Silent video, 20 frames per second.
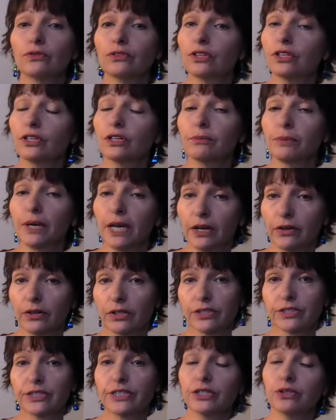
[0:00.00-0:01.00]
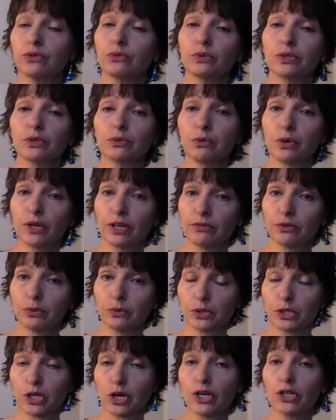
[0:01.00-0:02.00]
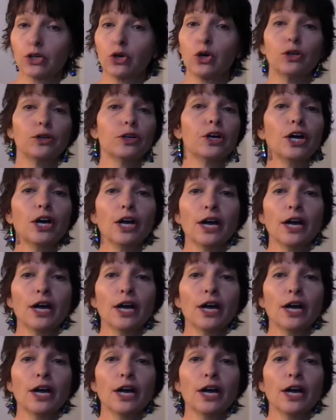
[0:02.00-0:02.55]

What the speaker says: the parent deal with whatever was going on,